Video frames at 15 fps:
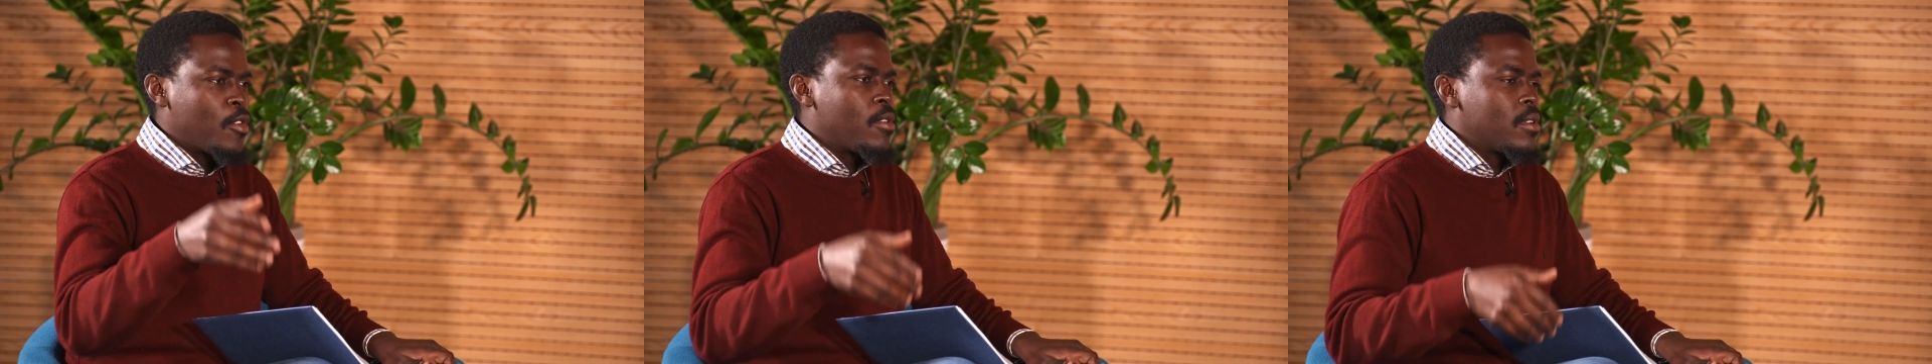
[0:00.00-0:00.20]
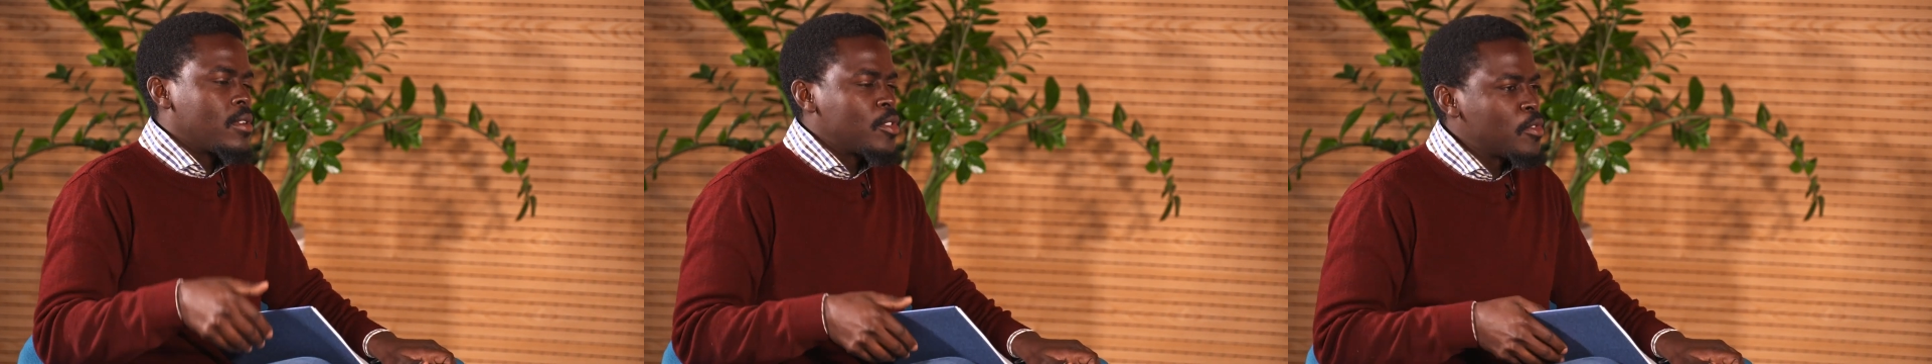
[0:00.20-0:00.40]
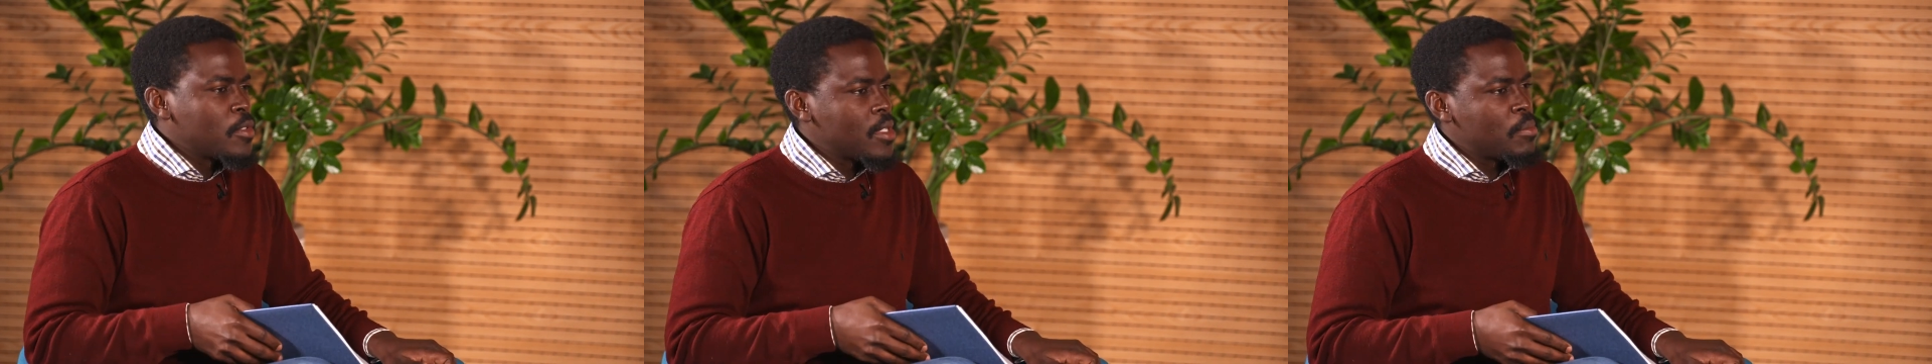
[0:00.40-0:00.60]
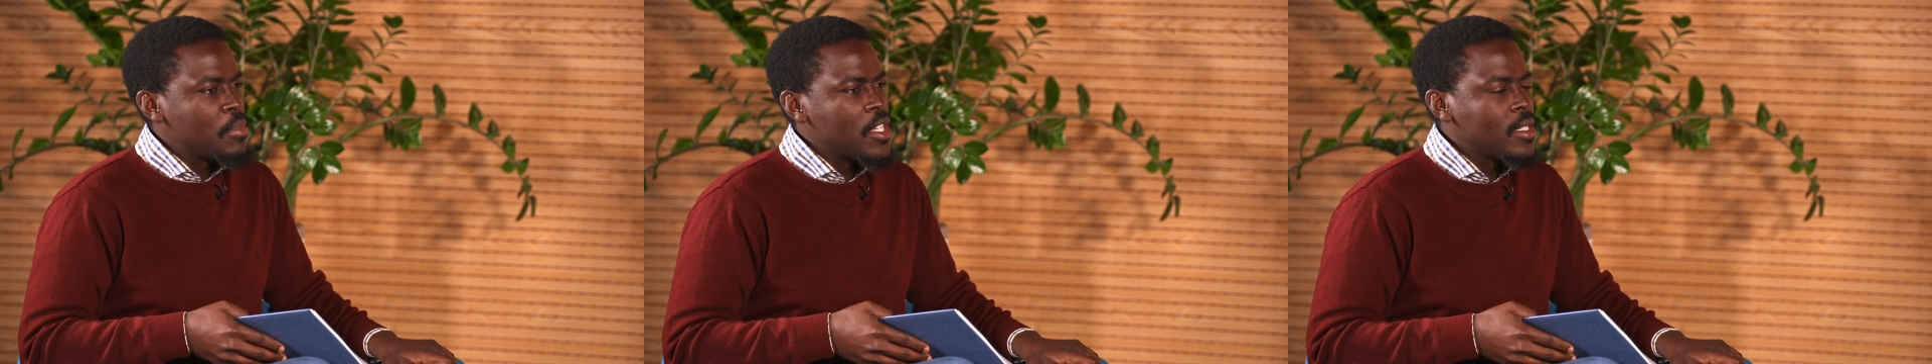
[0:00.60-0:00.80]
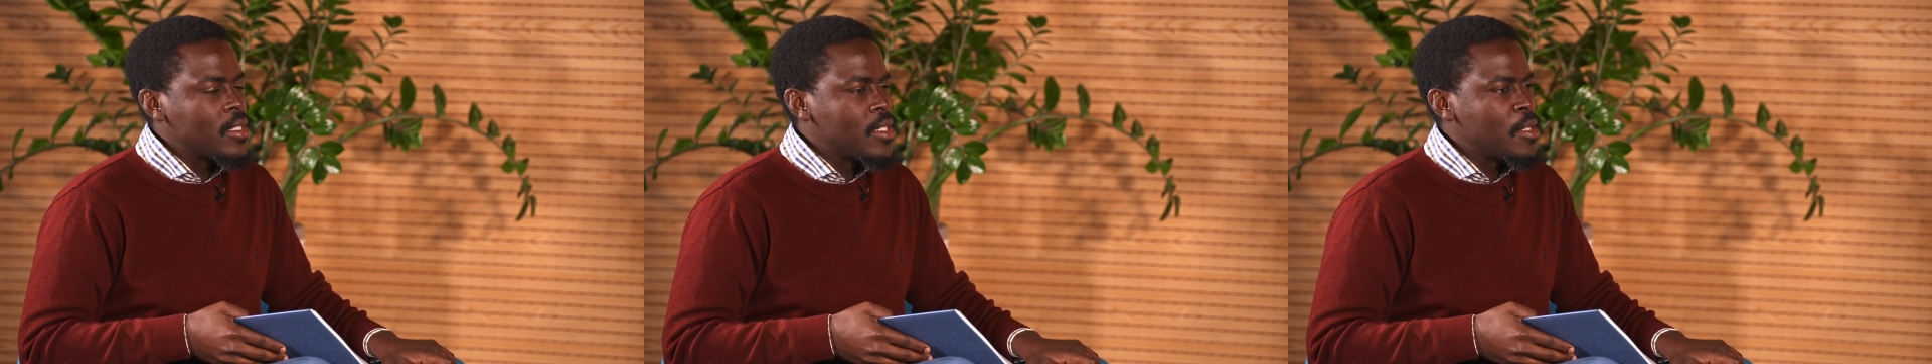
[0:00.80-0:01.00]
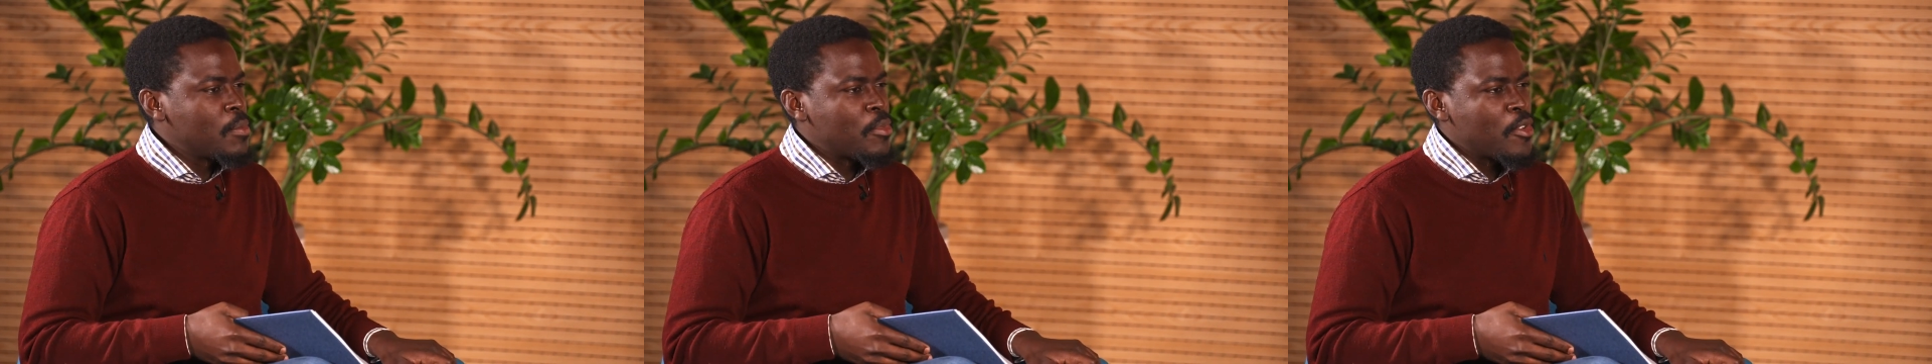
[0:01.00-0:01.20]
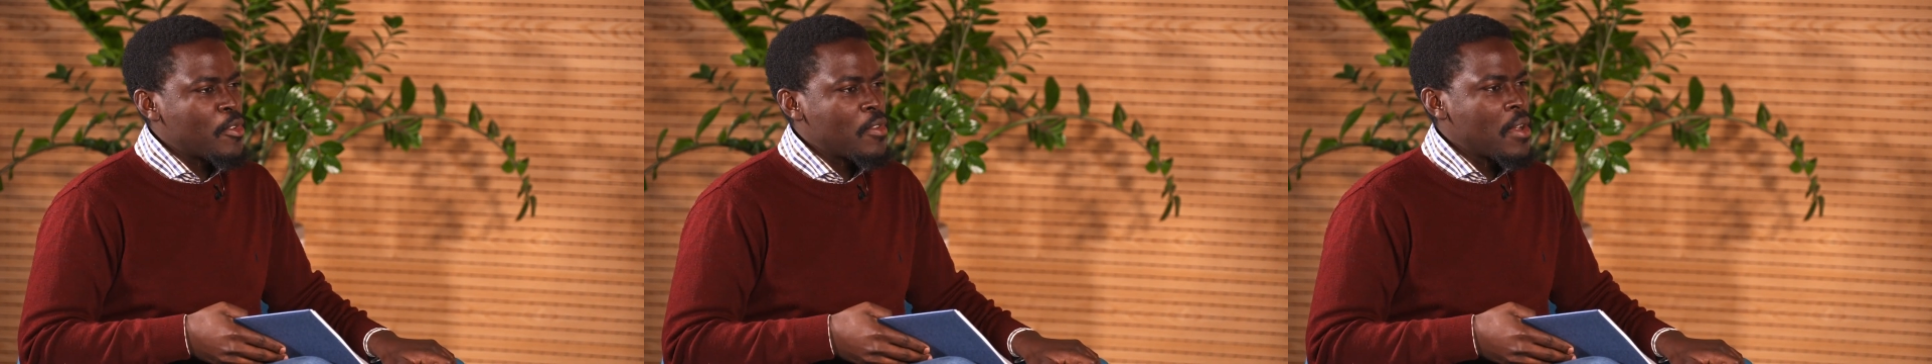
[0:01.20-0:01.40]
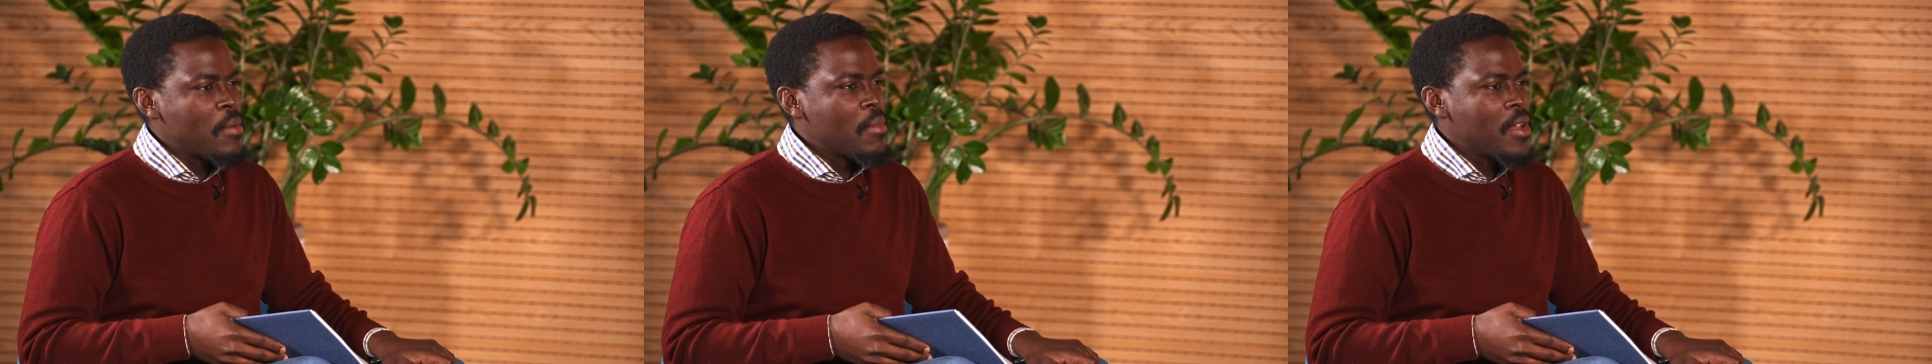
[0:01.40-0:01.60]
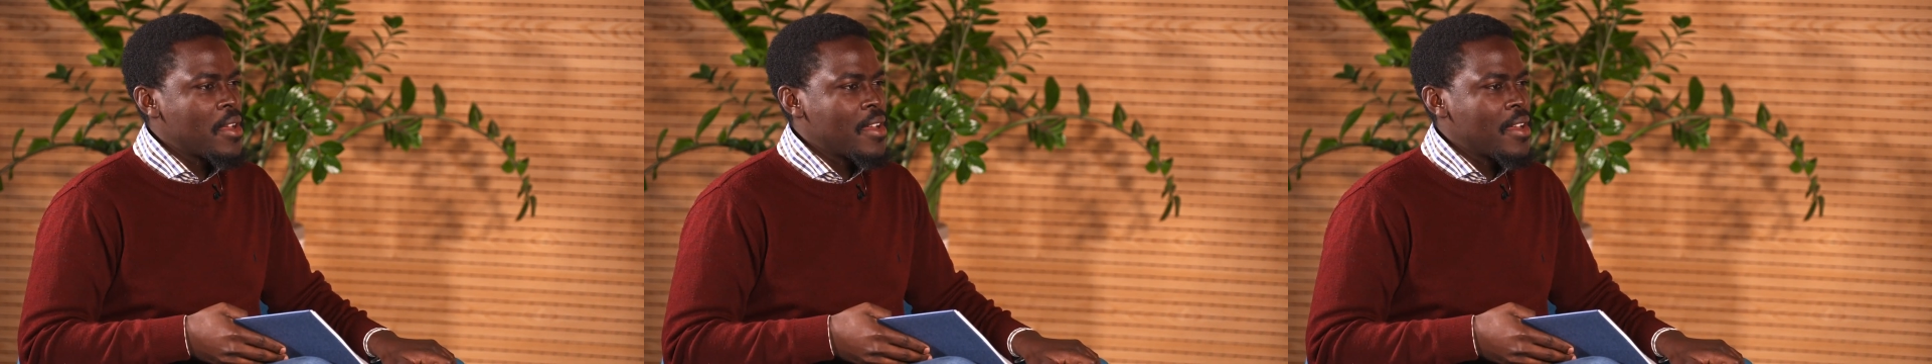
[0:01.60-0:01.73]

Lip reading: on to the PhD program?